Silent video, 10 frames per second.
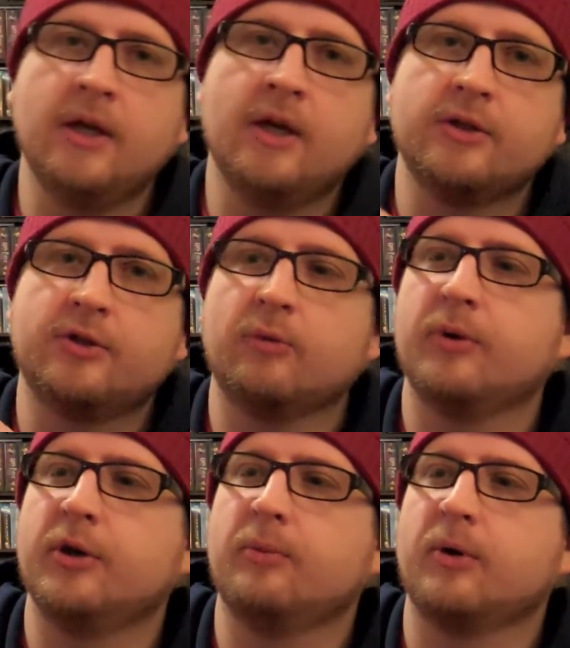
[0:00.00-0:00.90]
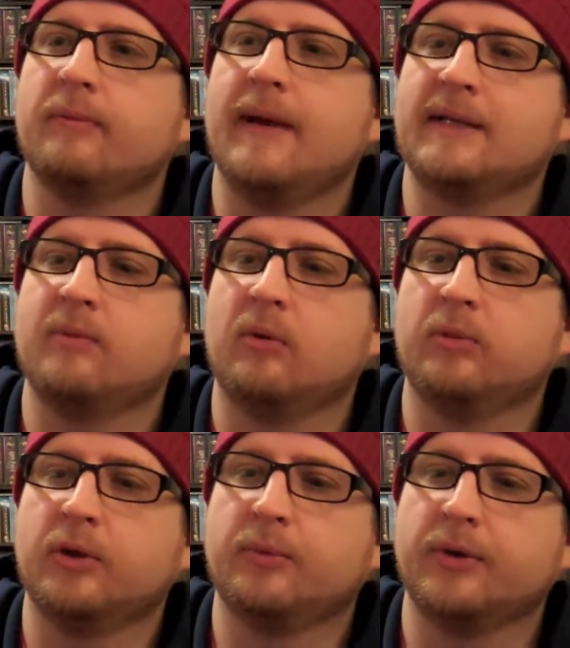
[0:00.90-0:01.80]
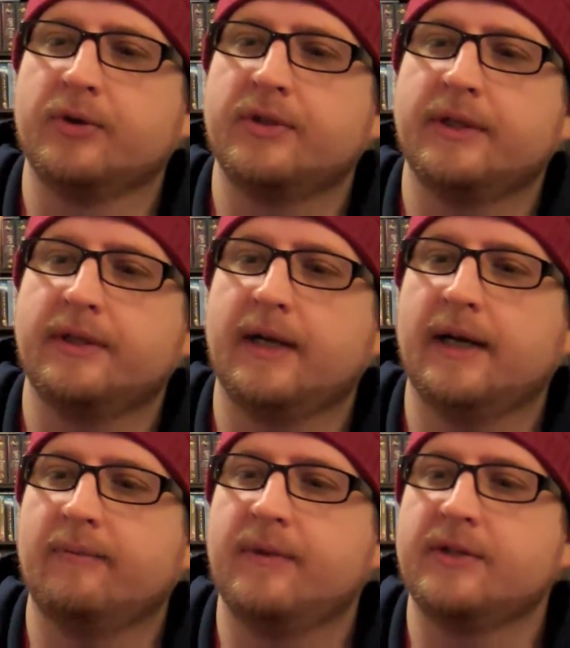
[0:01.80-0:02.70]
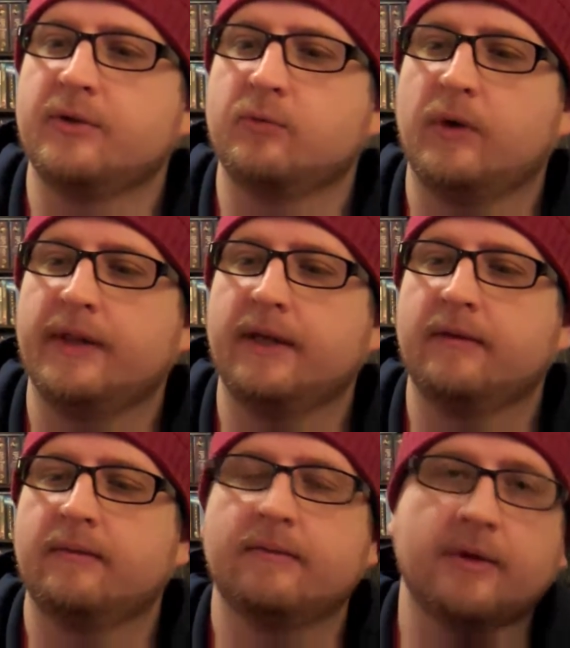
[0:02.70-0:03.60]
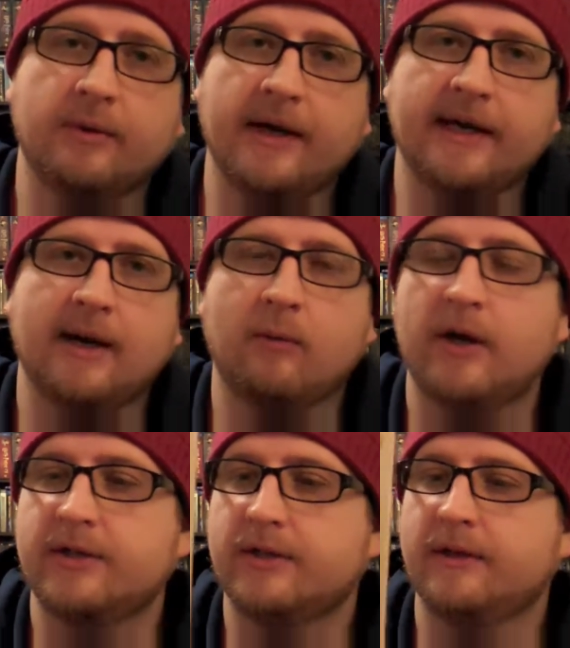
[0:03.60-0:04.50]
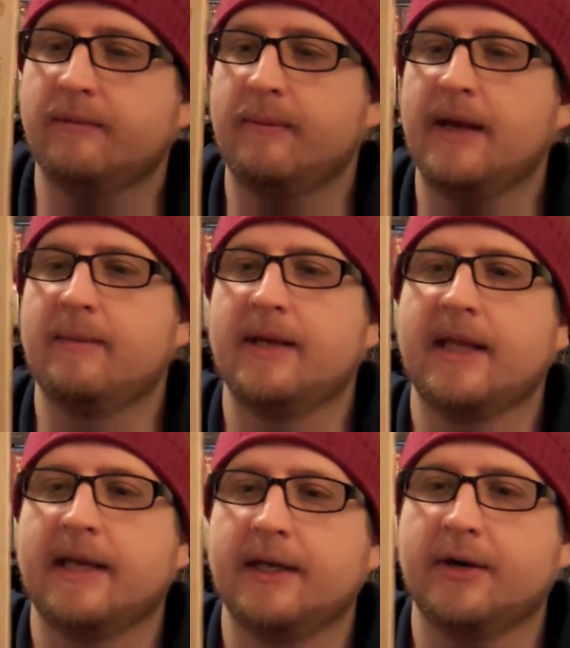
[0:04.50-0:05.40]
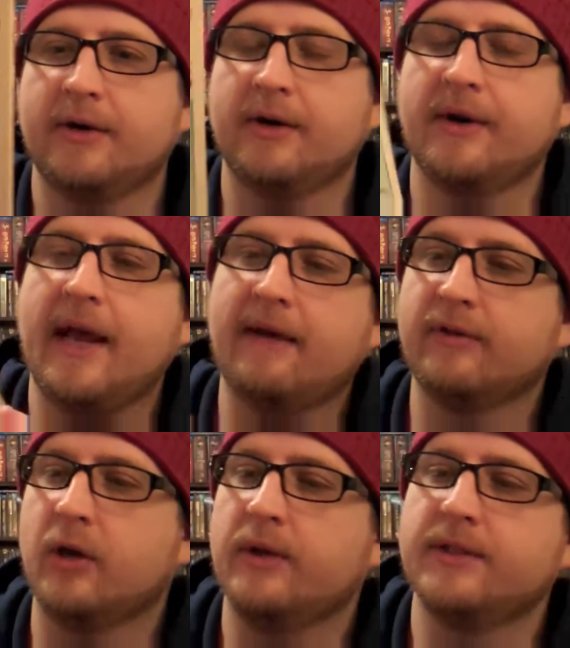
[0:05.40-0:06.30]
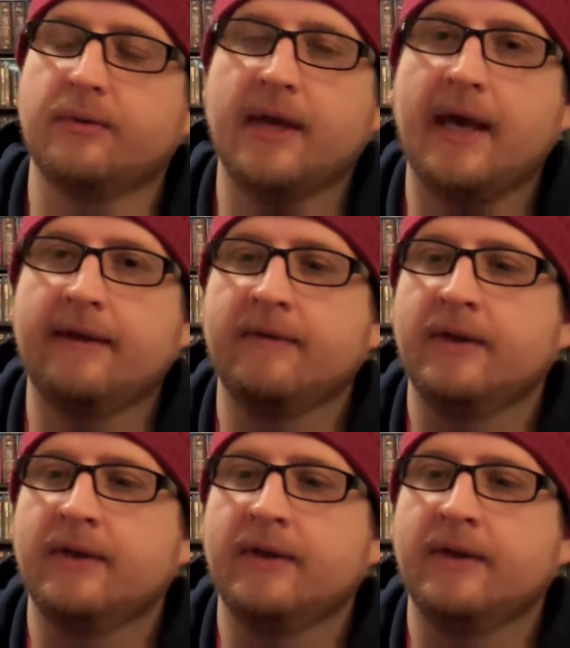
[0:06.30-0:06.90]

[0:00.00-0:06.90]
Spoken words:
Super Duper Baseball Bloopers. This is one that Greg and I watched maybe like a year and a half ago. It's okay.